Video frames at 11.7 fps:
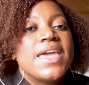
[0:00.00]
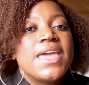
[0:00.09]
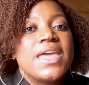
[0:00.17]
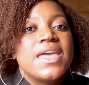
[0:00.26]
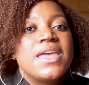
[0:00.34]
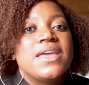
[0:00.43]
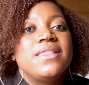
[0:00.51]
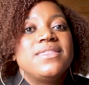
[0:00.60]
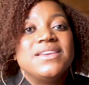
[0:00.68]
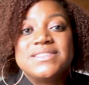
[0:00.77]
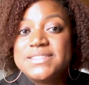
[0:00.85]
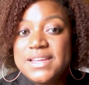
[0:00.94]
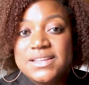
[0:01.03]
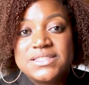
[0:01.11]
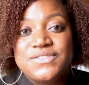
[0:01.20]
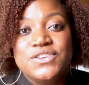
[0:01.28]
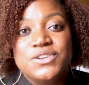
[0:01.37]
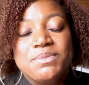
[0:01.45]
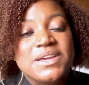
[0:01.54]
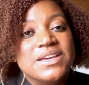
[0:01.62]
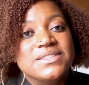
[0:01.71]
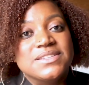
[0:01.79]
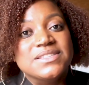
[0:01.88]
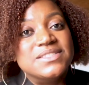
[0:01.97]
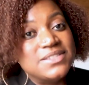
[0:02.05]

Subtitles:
in the aesthetics field, because it's